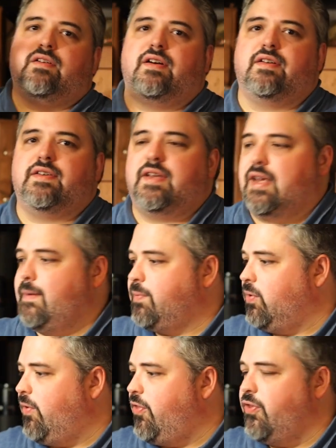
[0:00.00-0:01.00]
on
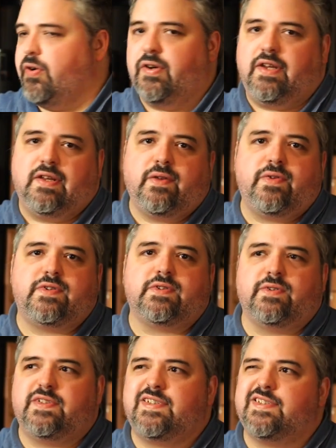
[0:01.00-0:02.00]
April 30th,
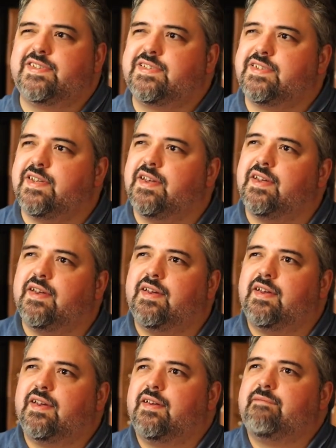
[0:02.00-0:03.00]
so this is
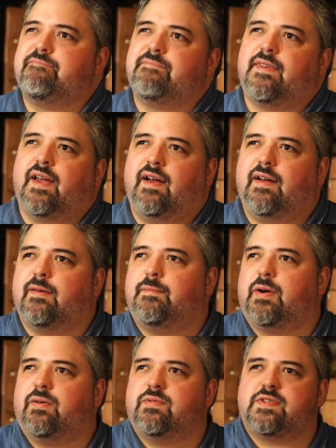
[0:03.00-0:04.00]

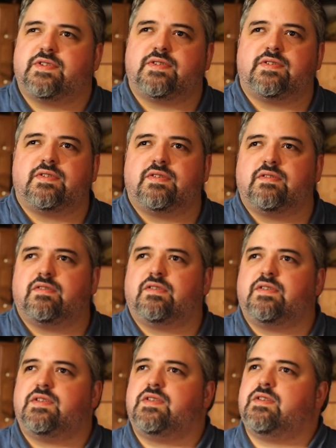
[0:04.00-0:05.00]
about
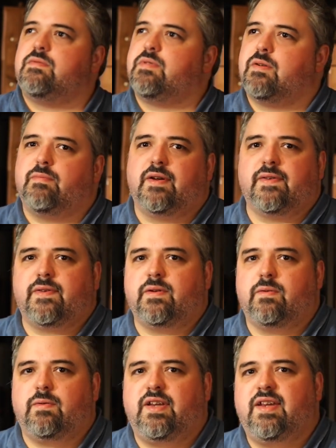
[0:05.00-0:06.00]
a month and
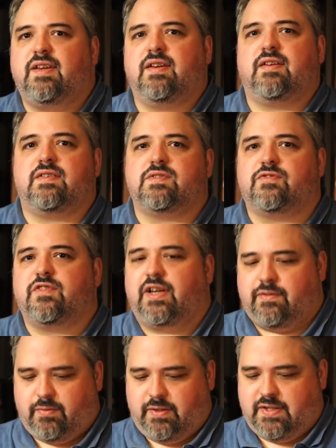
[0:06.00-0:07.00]
a week, so
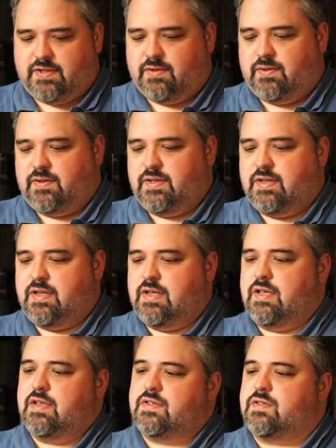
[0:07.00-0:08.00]
5 weeks old.
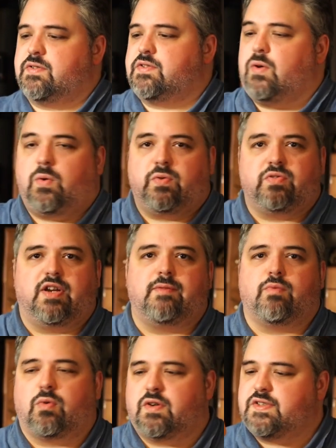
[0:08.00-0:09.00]
So it's total drain
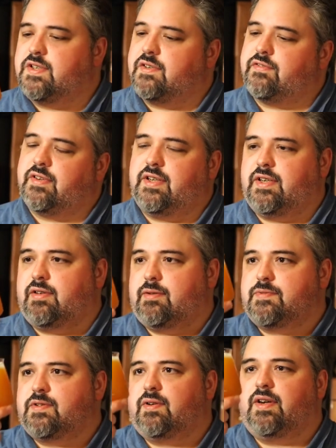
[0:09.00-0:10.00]
pour stuff right now.
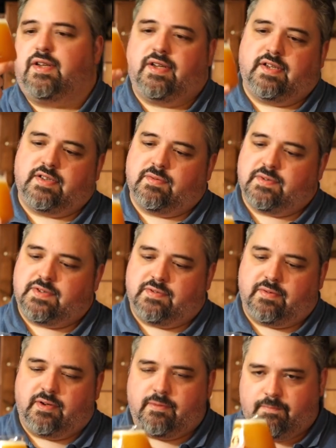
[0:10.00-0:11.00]
I'm sorry I didn't get to it
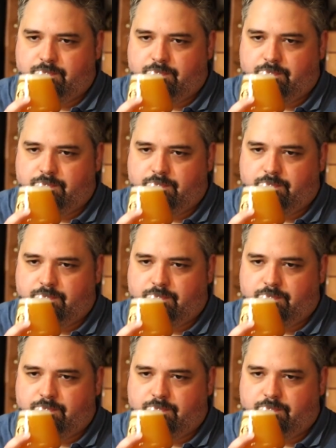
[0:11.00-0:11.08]
sooner.